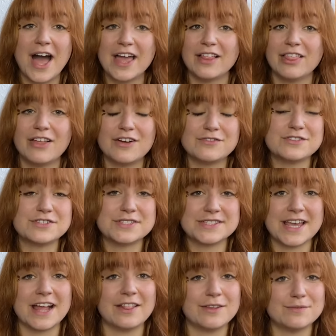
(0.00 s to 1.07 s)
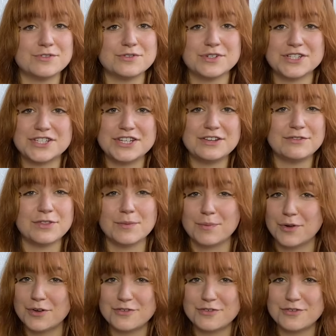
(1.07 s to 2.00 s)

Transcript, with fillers: I love to style them to achieve the